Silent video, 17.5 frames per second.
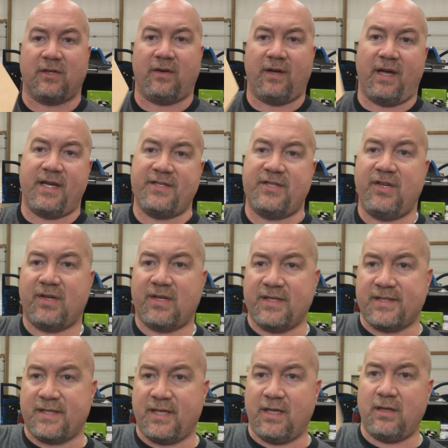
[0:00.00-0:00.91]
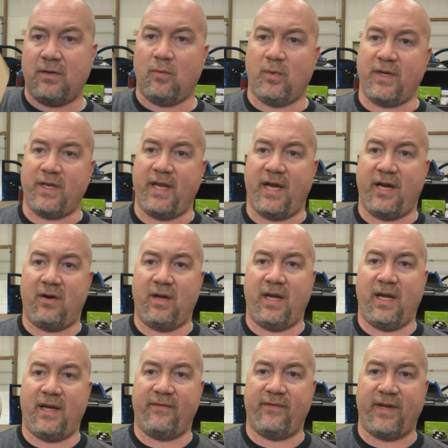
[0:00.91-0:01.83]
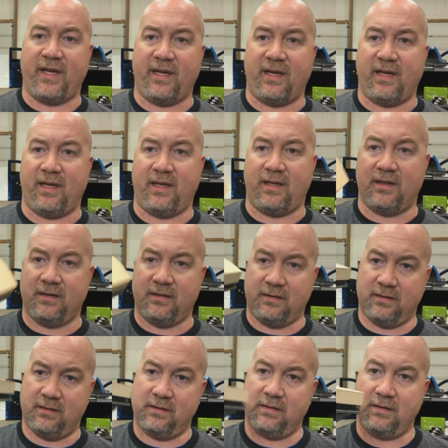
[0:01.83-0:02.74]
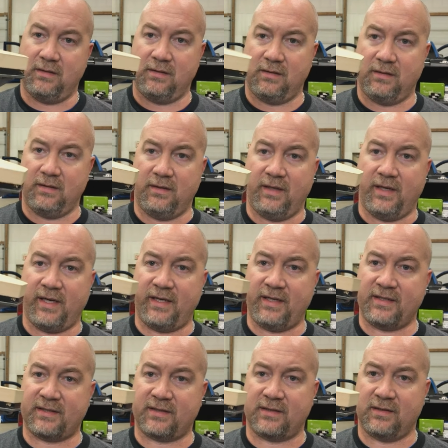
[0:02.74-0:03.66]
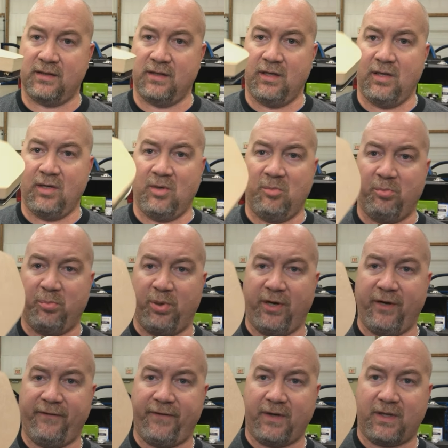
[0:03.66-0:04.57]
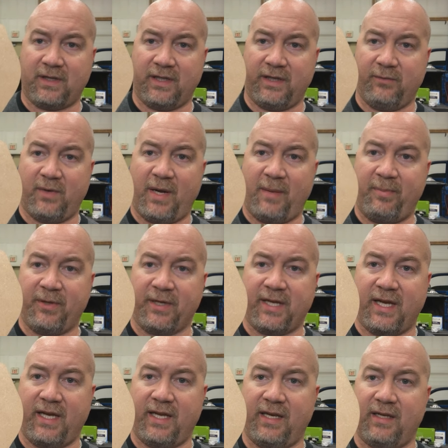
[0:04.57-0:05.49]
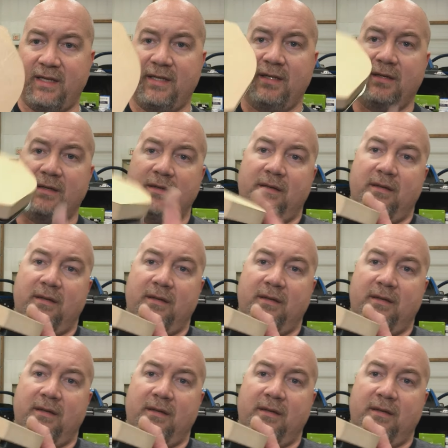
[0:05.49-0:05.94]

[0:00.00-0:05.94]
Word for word: so as you can see, we now have a nice, perfectly replicated